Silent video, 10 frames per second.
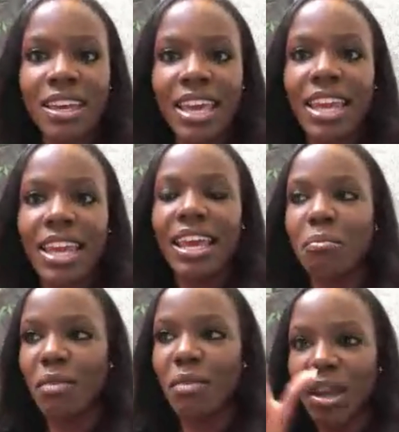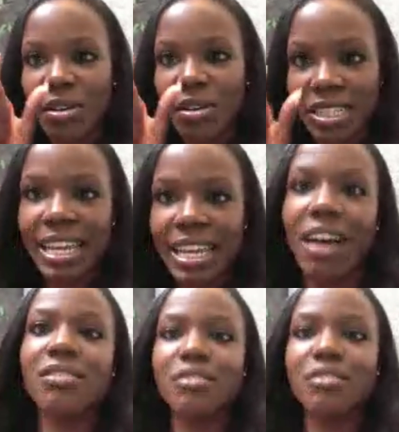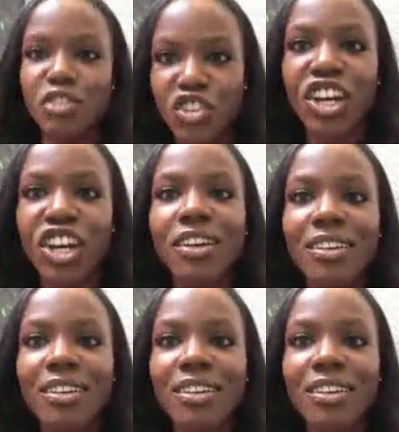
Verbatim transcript: It yeah. it narrows it down for sure.